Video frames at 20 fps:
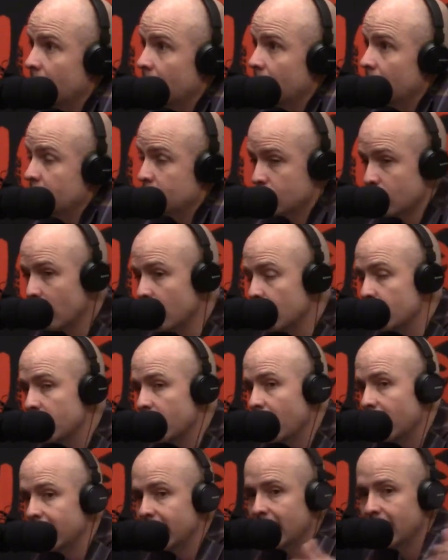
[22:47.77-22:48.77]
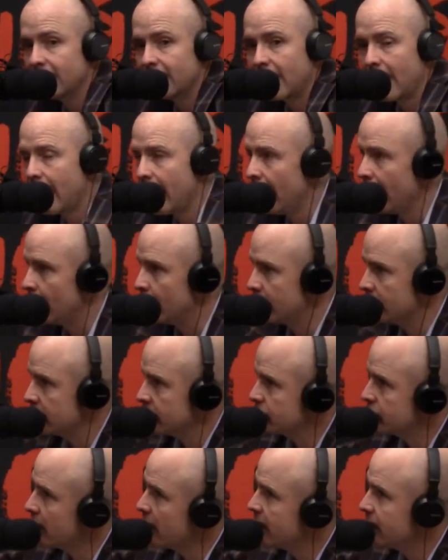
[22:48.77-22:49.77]
In Toronto, you got to get in cabs
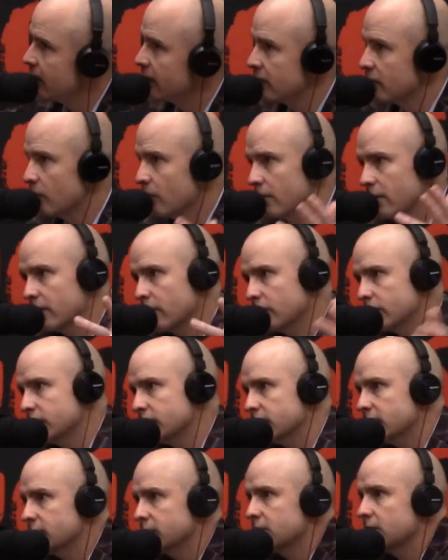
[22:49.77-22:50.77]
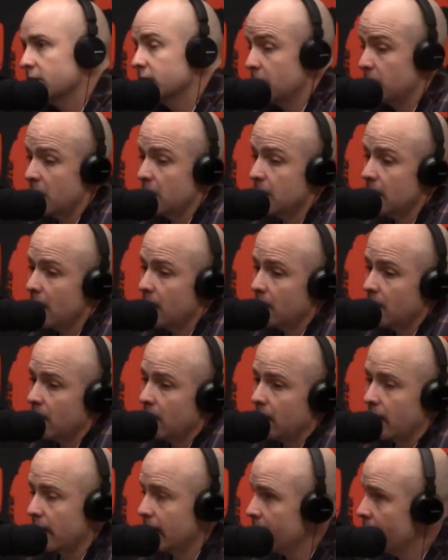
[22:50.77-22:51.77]
and drive everywhere to go see these things. Maybe I'm
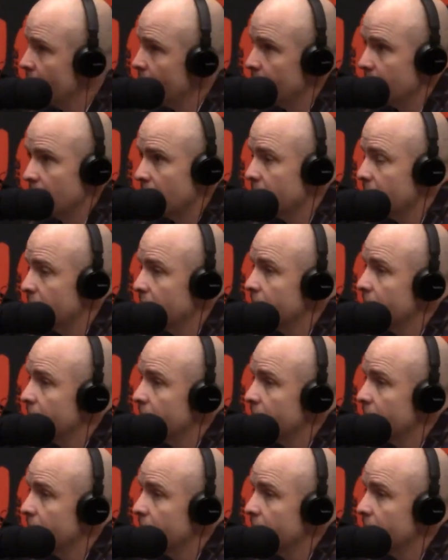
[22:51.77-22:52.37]
wrong. I don't know, but